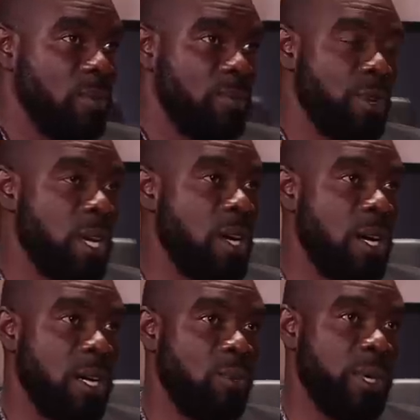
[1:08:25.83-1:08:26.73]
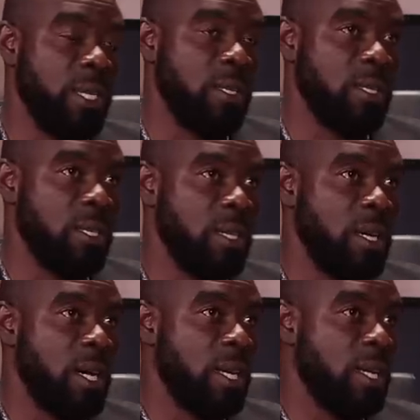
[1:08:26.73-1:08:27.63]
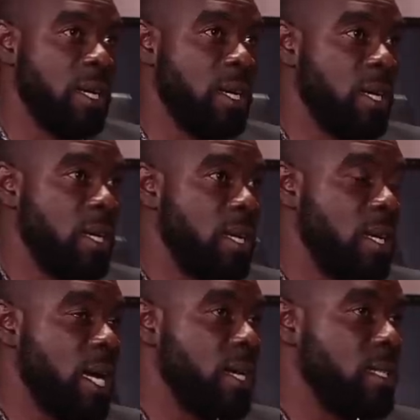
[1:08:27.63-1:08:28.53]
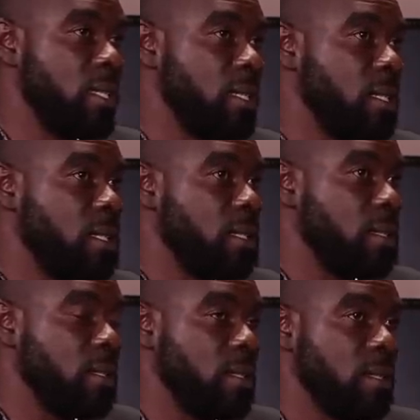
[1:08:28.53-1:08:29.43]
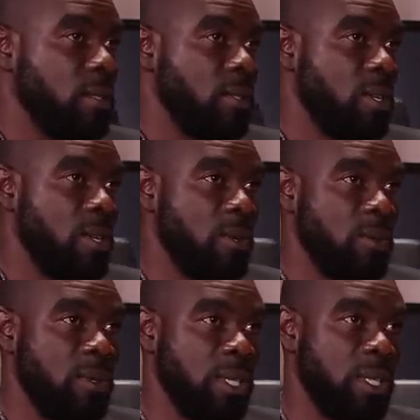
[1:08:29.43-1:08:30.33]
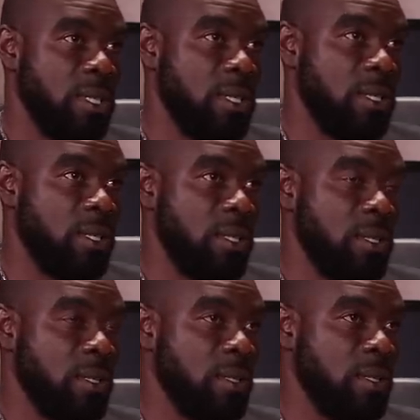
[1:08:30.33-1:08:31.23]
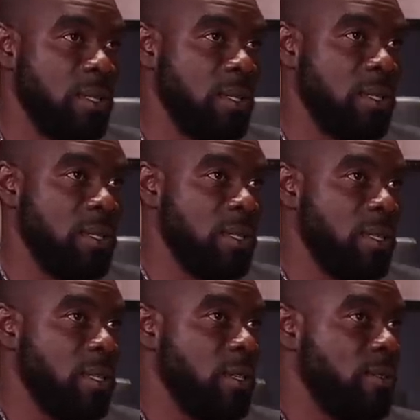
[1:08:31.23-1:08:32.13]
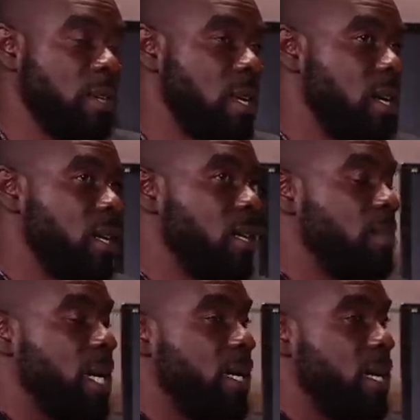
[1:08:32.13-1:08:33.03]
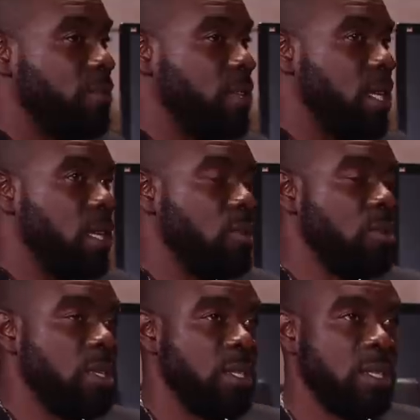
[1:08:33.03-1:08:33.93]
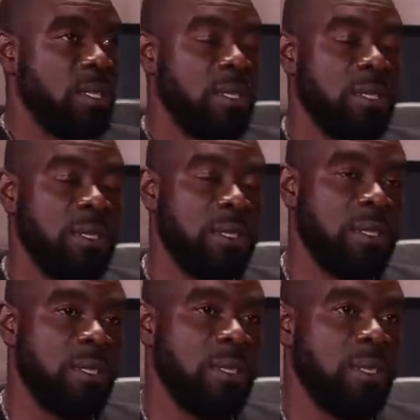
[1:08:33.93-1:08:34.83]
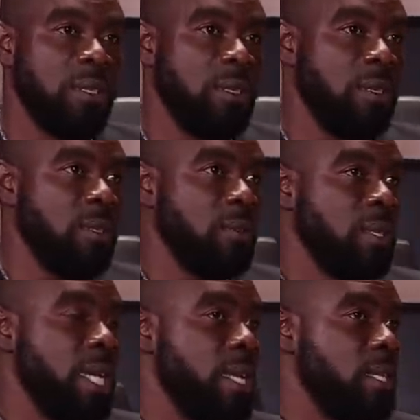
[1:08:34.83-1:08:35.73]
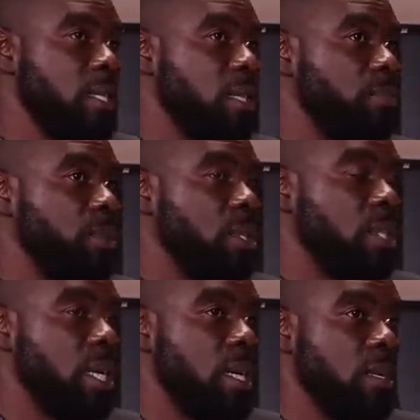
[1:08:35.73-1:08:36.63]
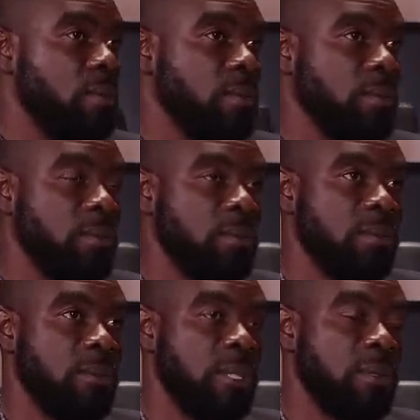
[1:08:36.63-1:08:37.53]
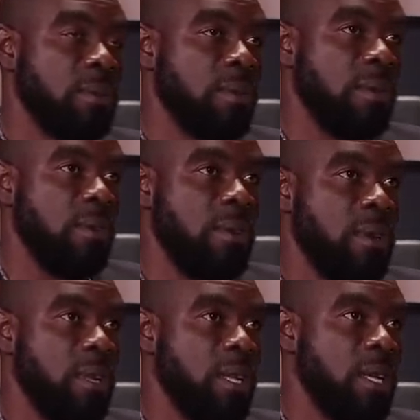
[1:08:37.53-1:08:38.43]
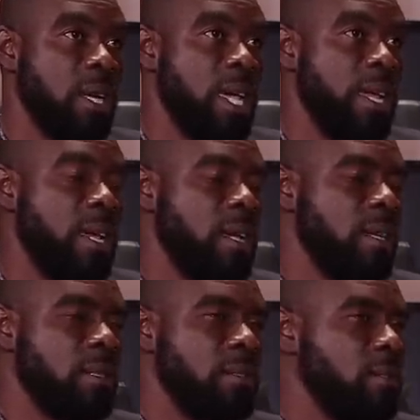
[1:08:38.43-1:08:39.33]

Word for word: record with other artists now is recorded by Daville alone. So, we kind of see the picture and mm. kind of